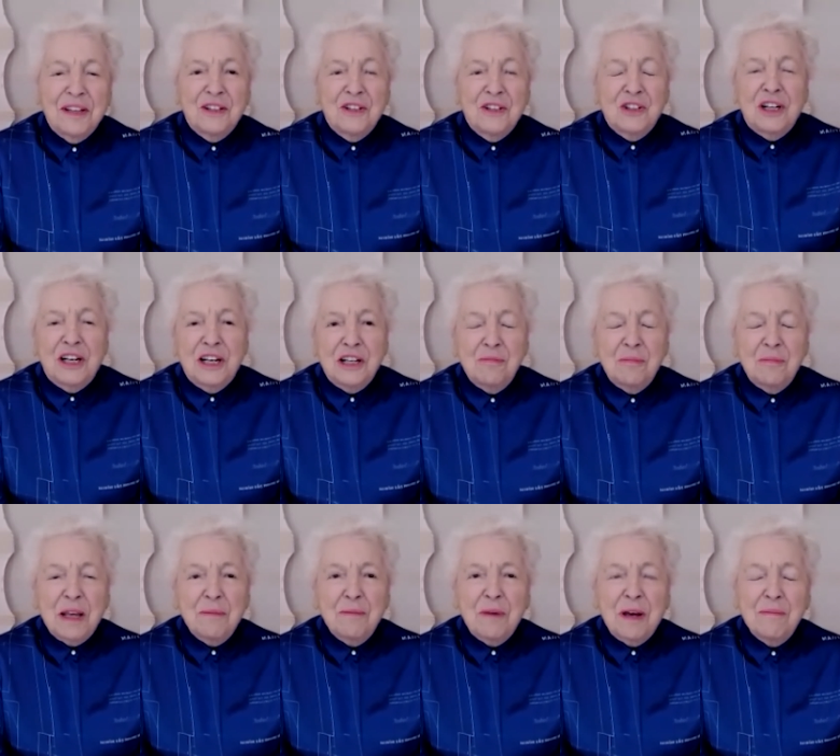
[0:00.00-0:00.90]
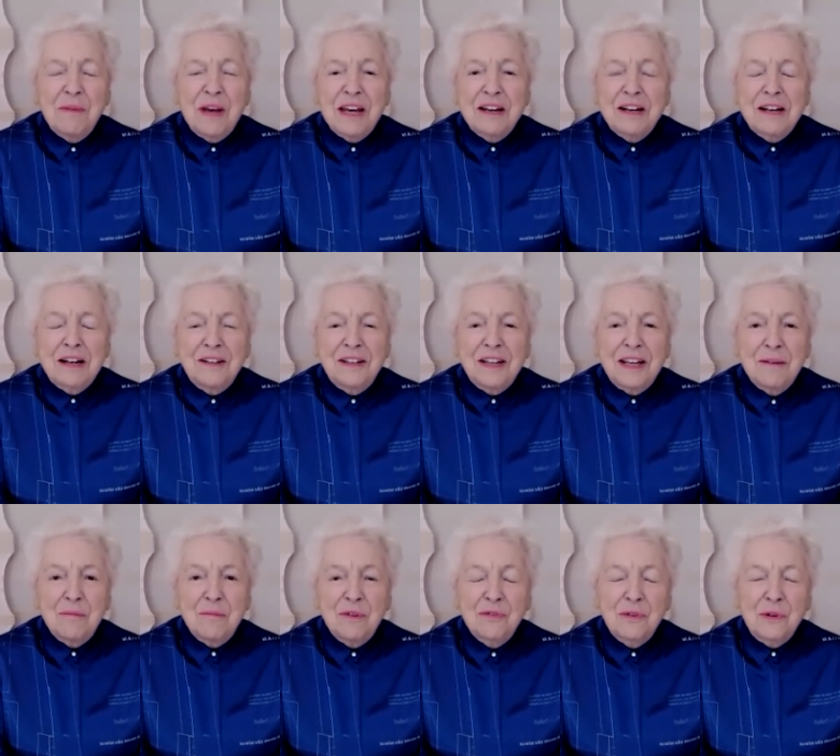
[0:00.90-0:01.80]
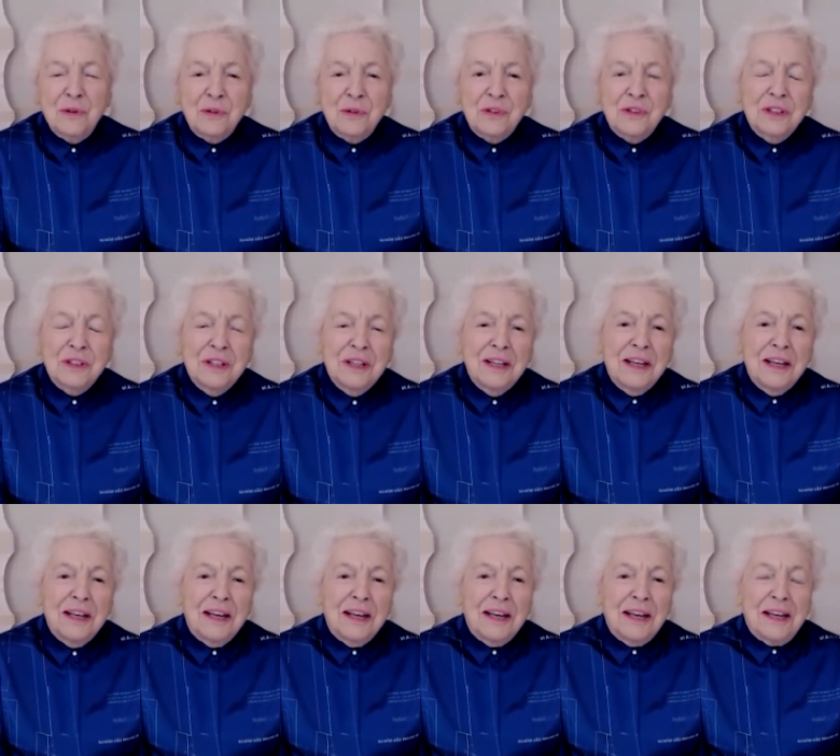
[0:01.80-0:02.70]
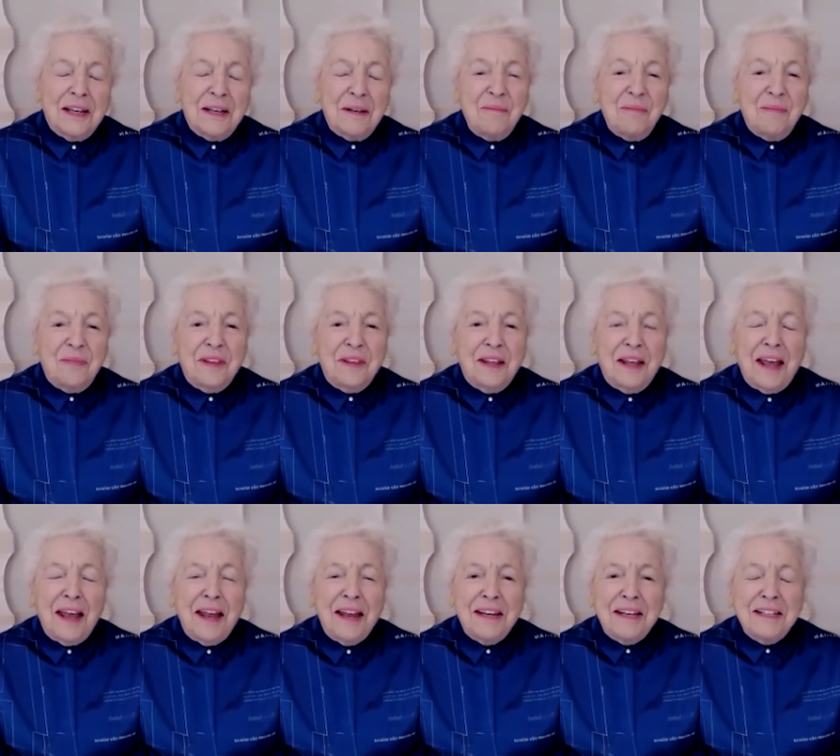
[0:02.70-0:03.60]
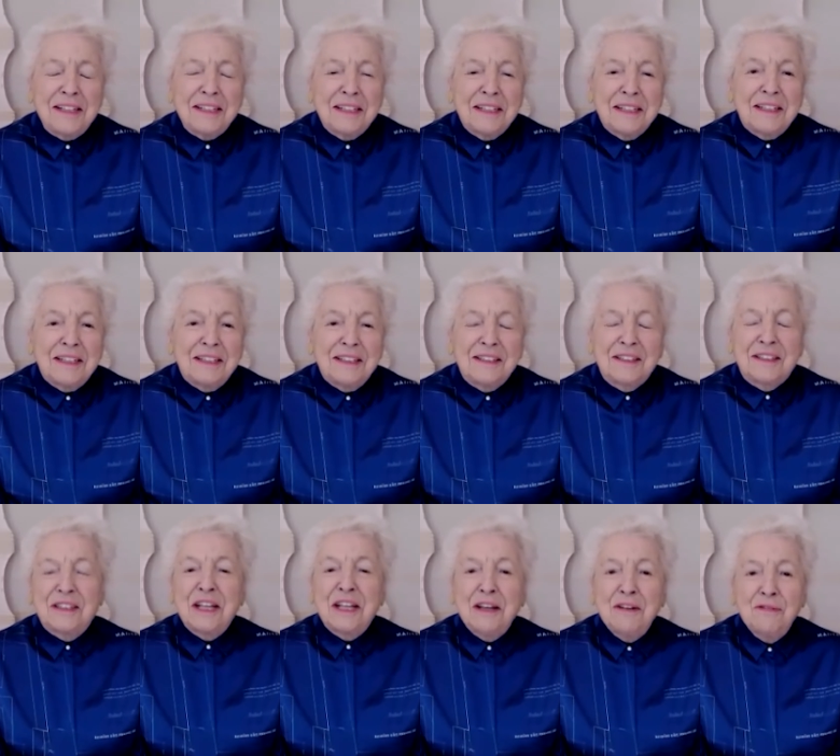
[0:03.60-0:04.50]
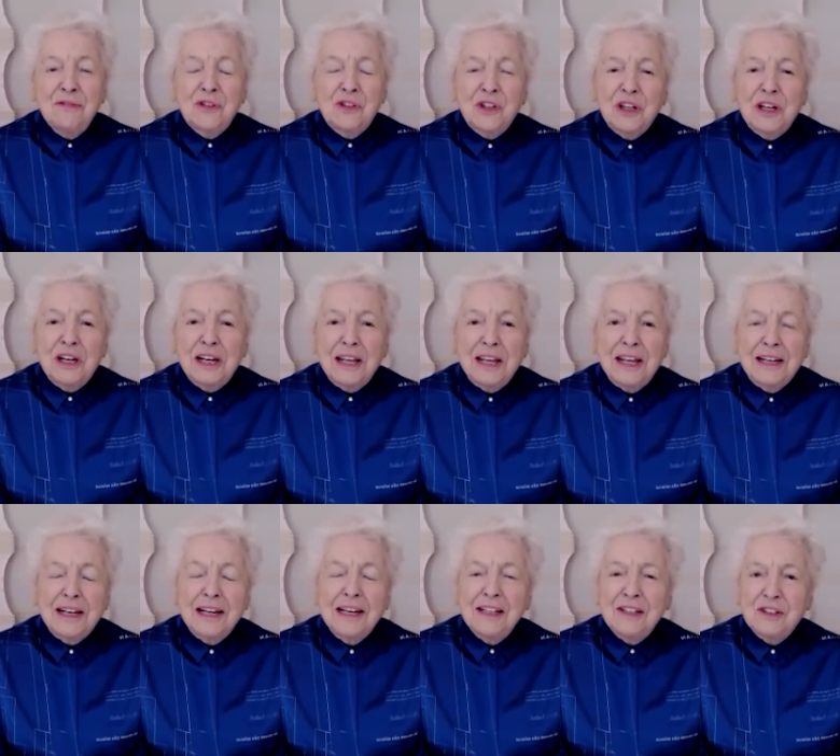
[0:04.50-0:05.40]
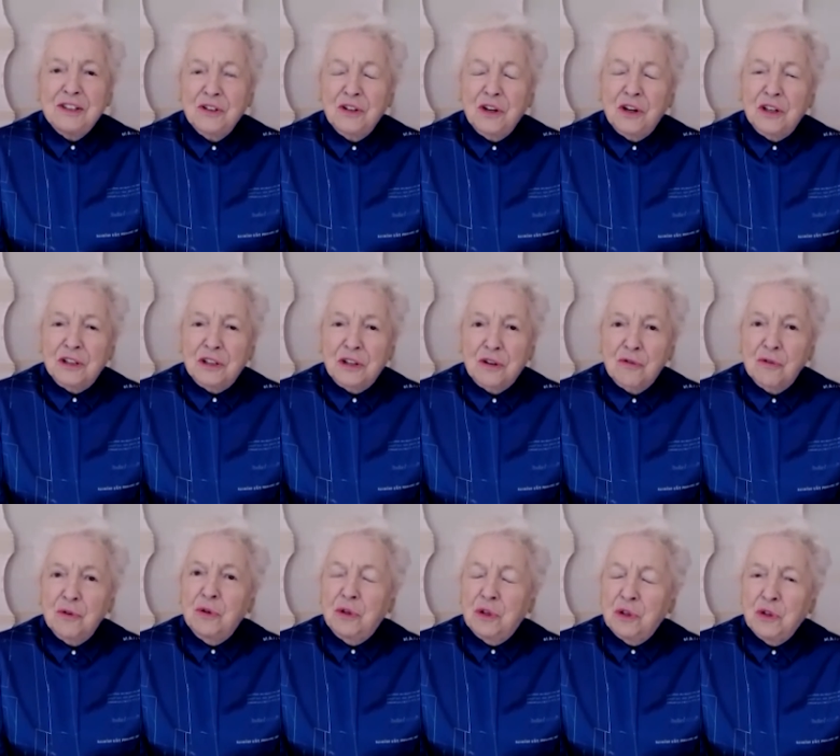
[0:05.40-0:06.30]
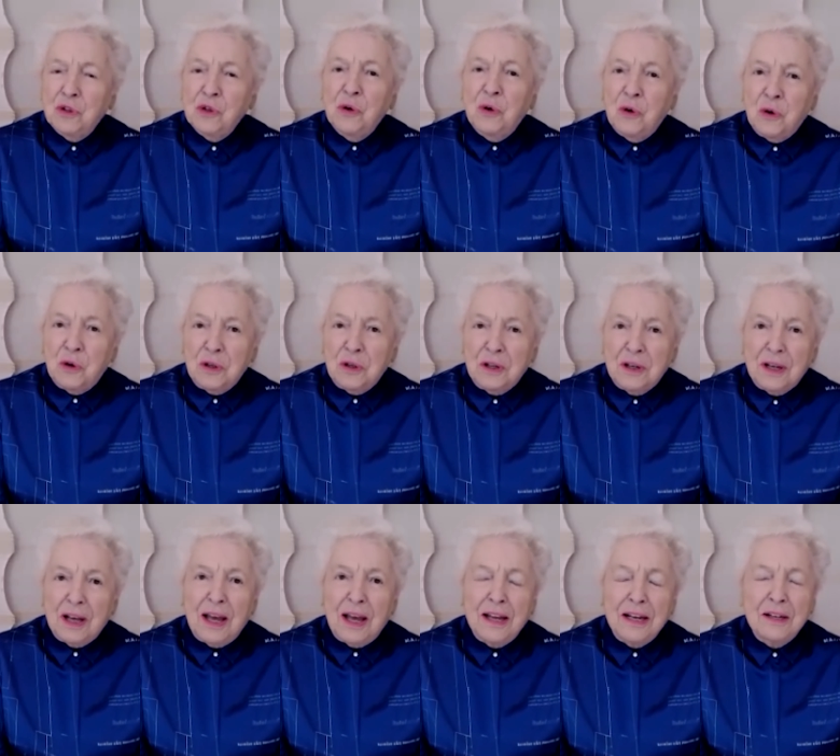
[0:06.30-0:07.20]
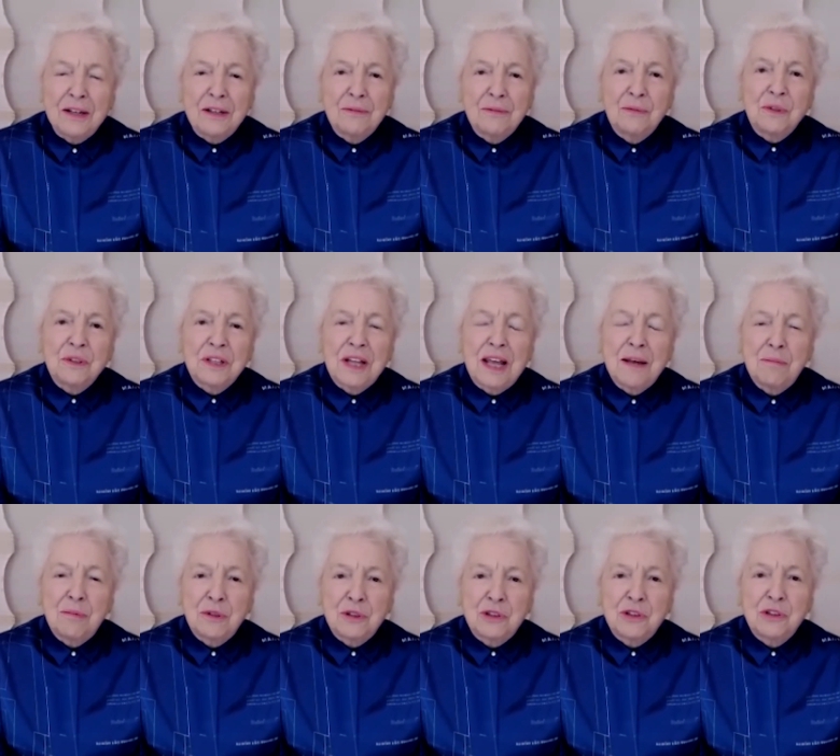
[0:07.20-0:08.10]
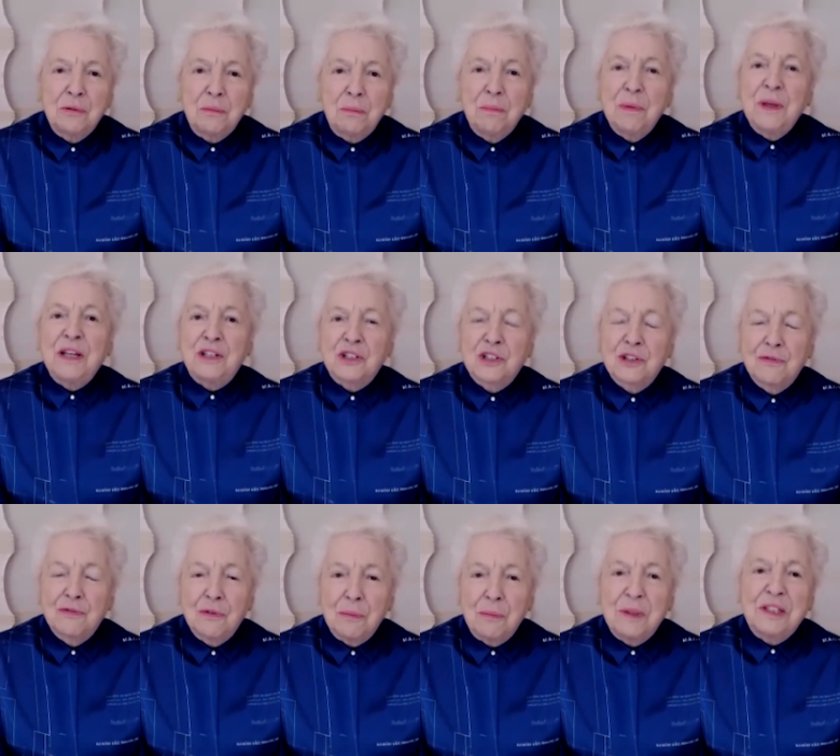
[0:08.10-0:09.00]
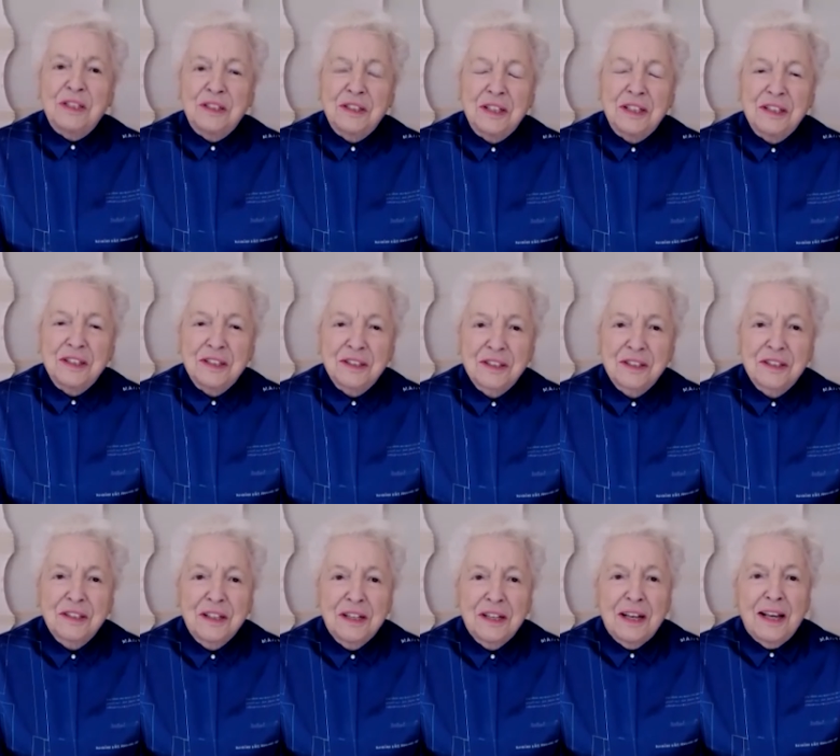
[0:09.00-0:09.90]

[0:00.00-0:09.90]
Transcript: Shirley's being my marital name, of course. Um, and Steve Shirley at least got through the door and was able to pitch for business.